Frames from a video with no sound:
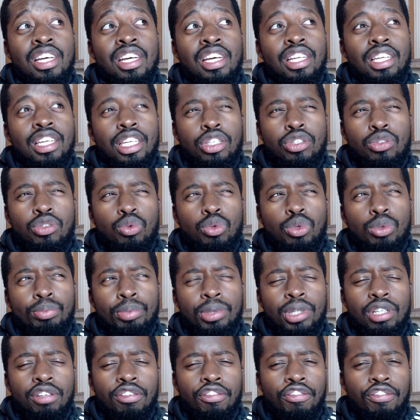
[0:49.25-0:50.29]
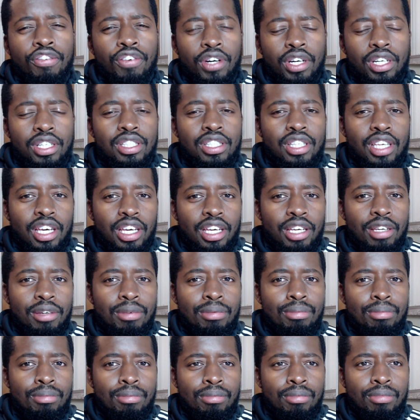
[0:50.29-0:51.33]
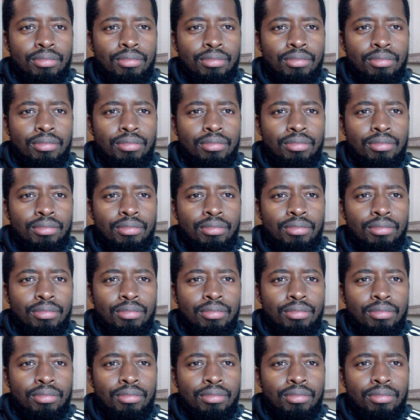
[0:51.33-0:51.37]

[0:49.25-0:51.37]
this will be the first game.